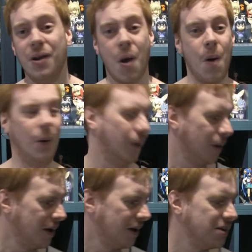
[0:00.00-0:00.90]
No,
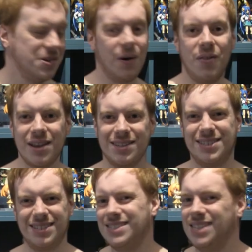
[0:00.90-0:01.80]
that's
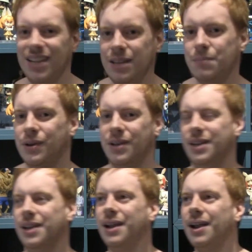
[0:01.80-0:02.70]
silly money.